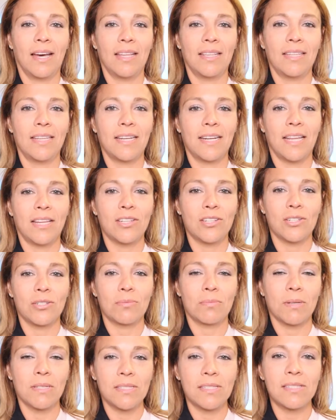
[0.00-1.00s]
teenagers,
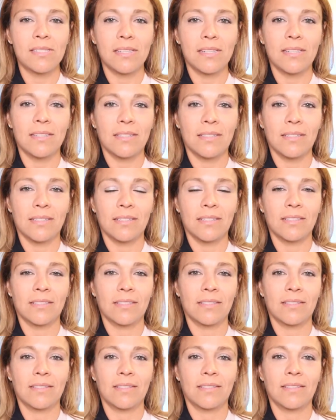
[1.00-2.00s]
but still,
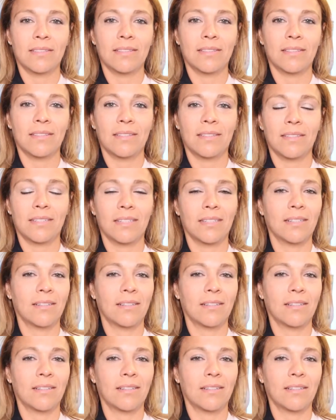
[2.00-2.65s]
you